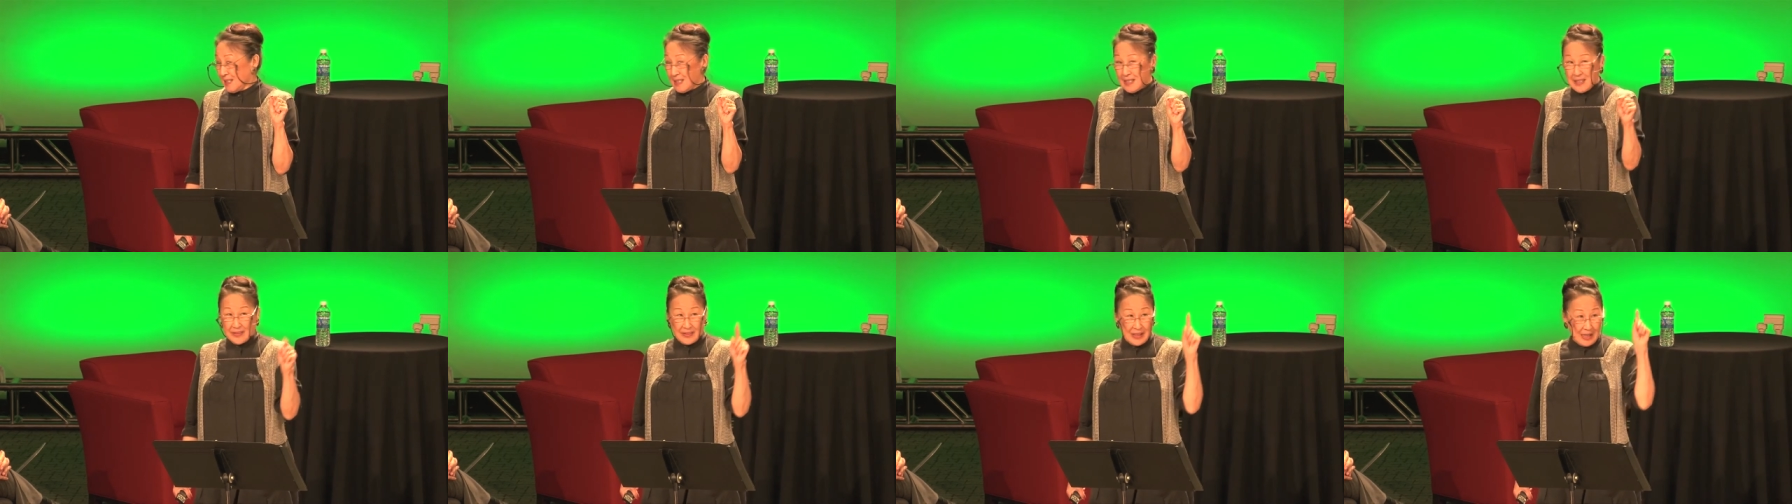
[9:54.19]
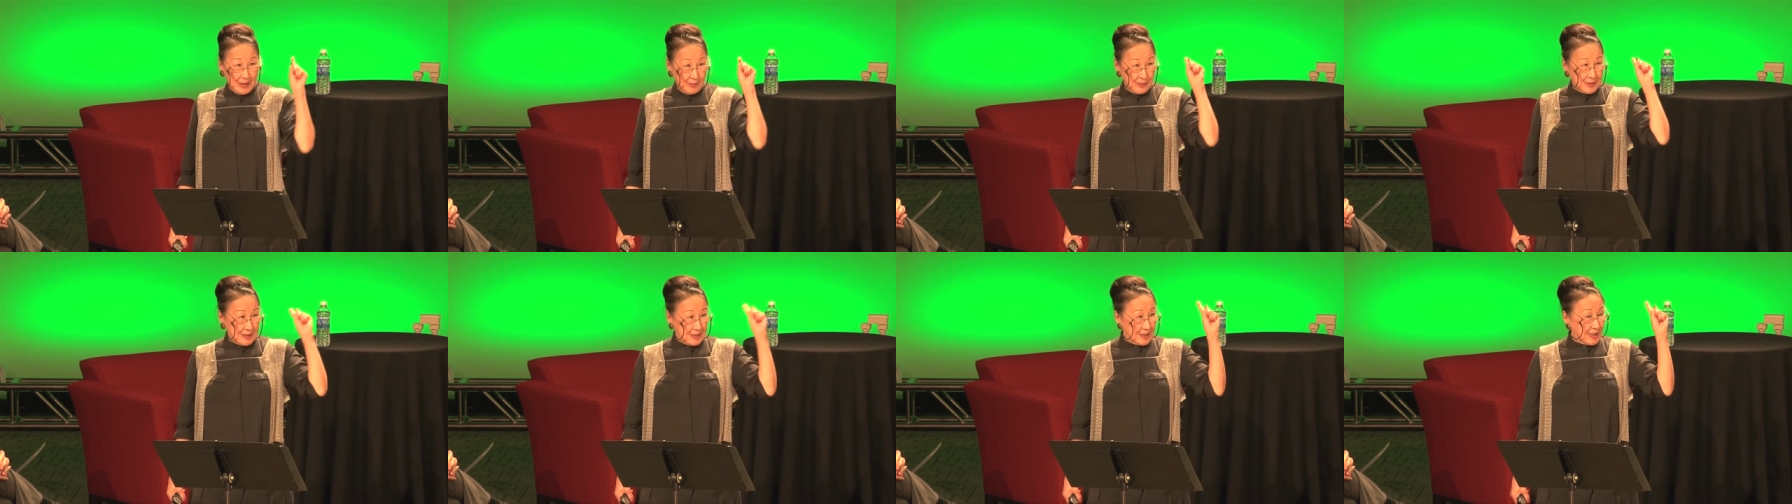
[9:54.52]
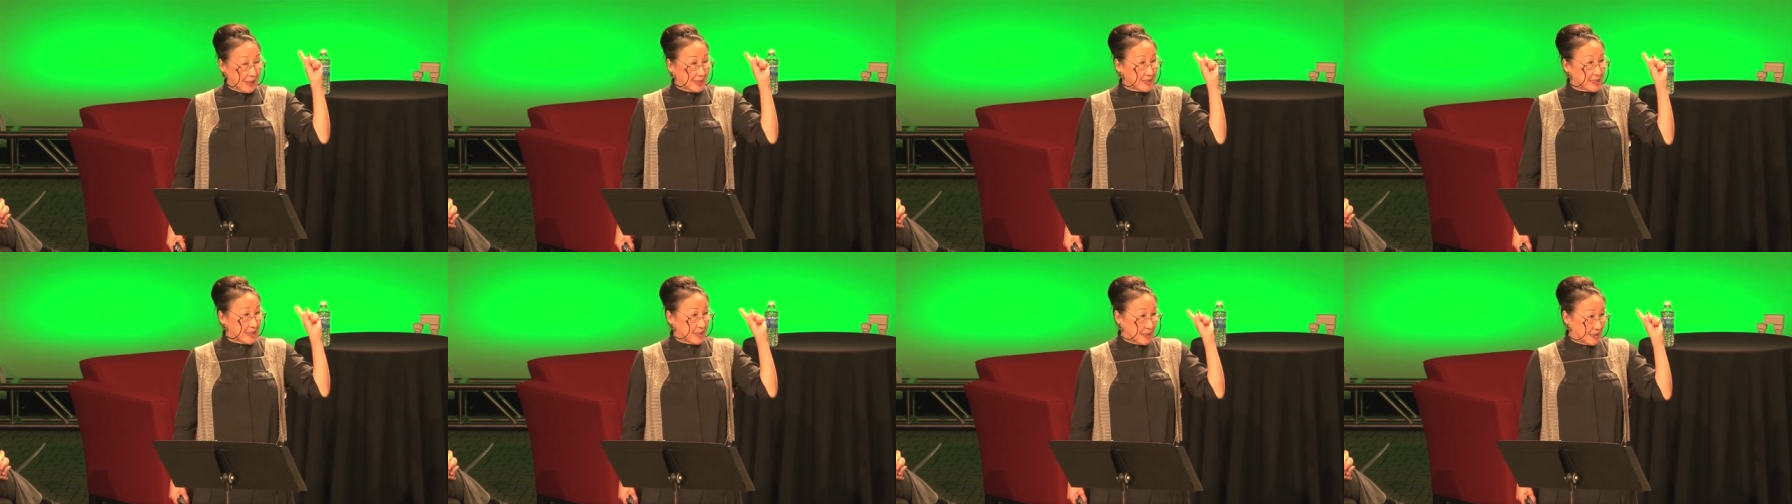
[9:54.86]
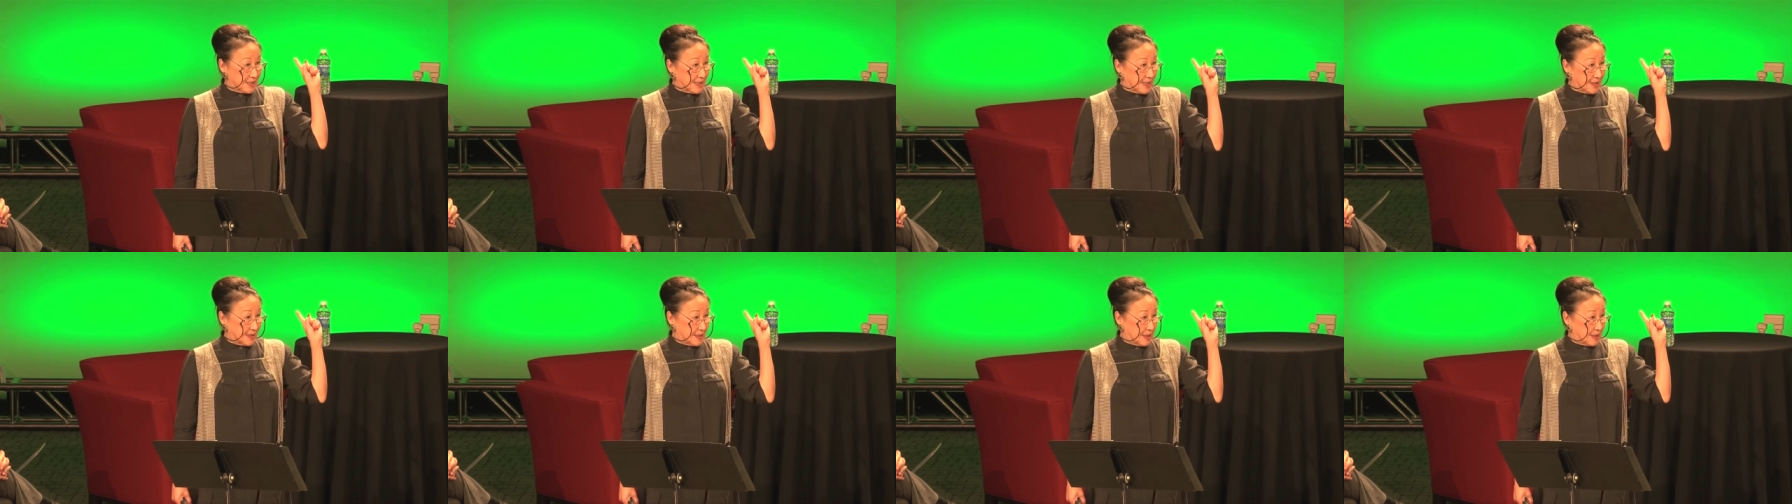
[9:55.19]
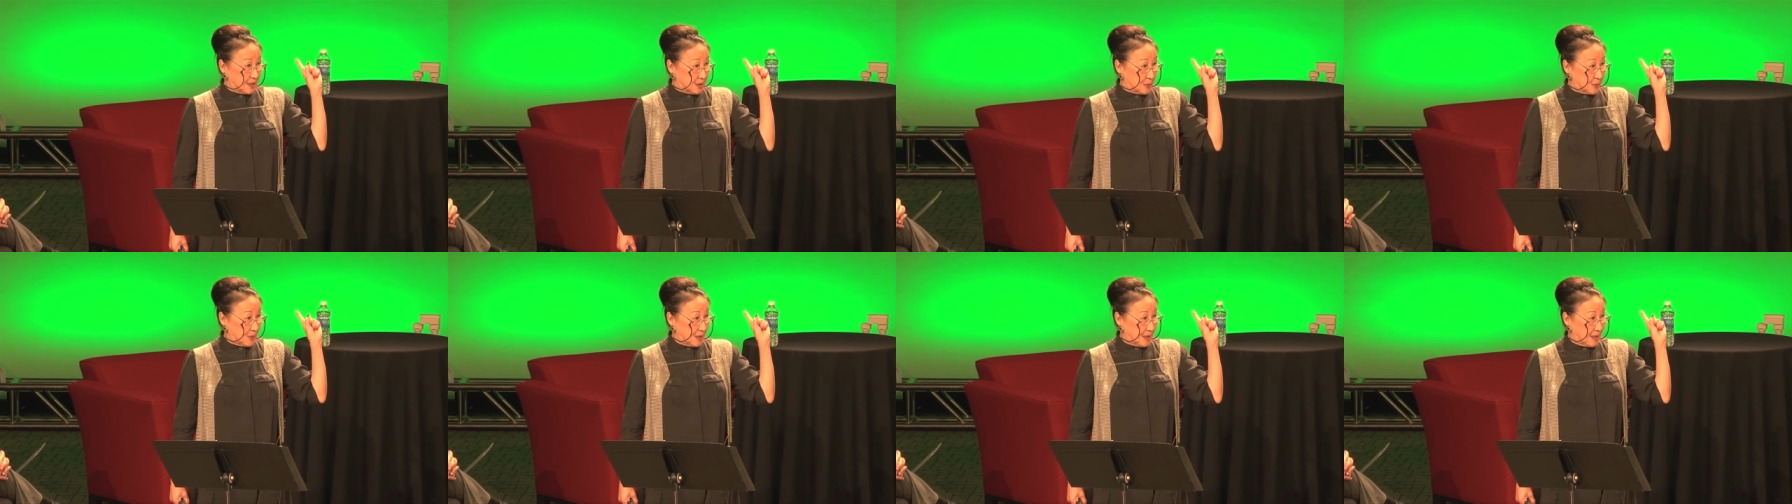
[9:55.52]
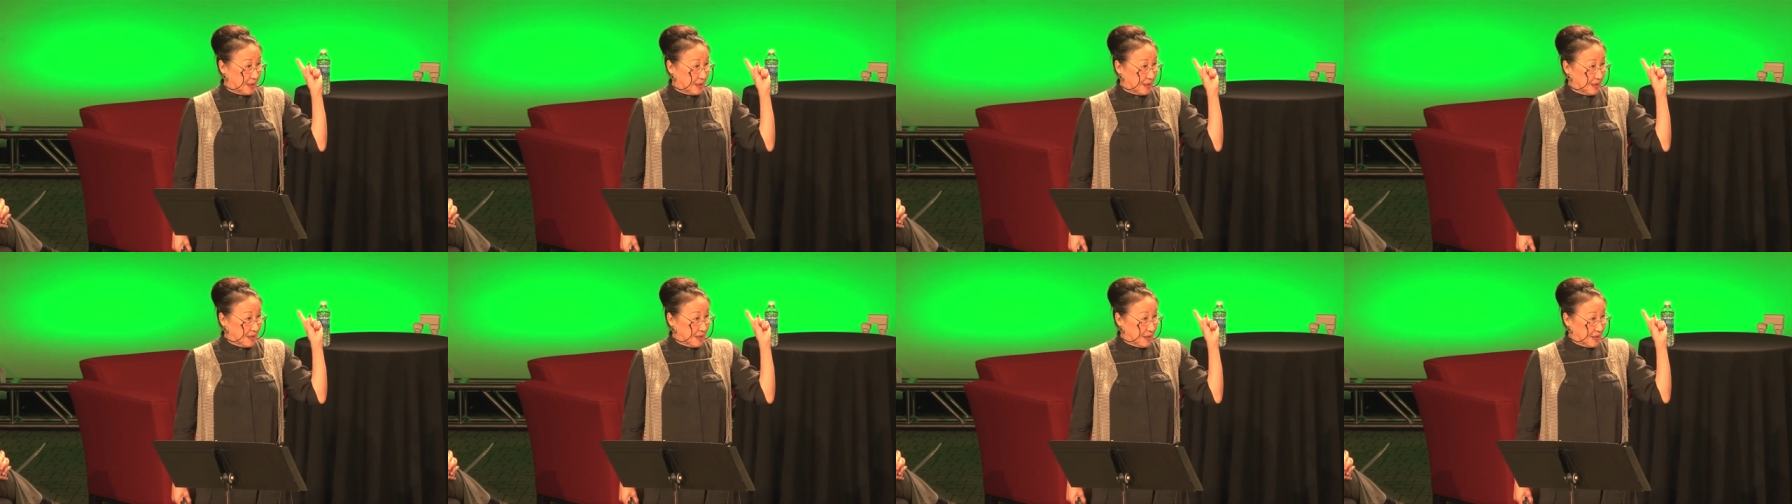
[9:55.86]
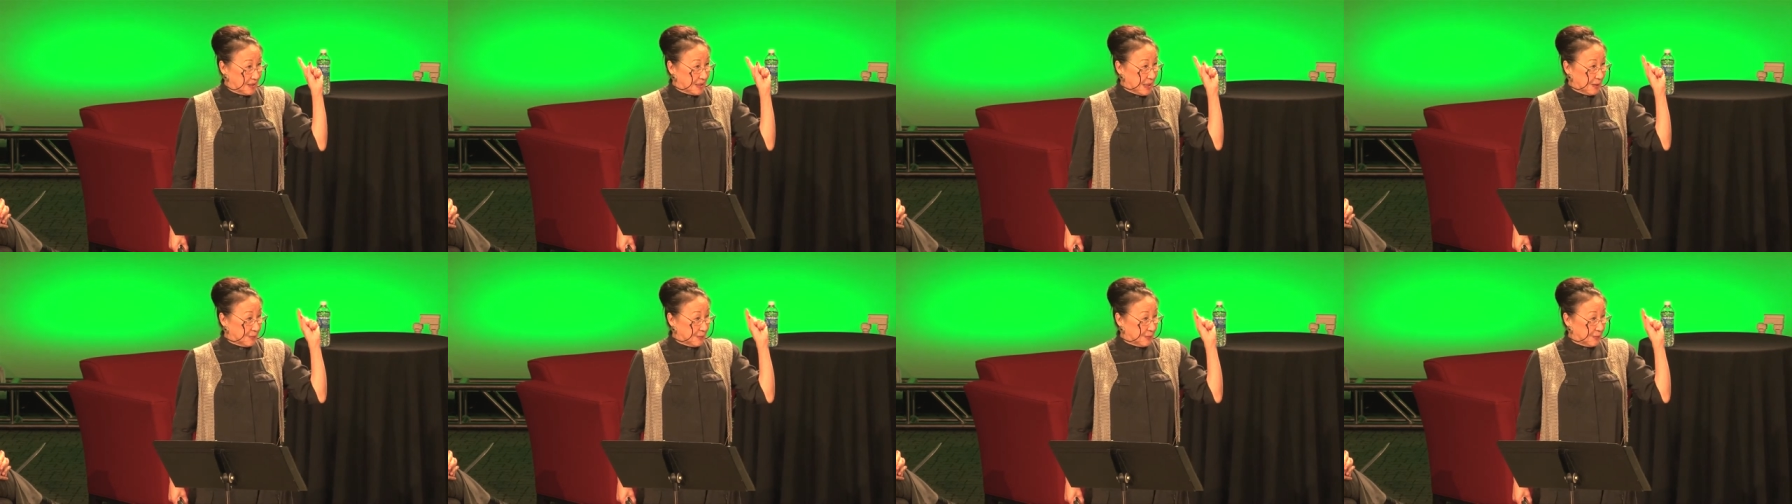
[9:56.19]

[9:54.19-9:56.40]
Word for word: That was 1993. That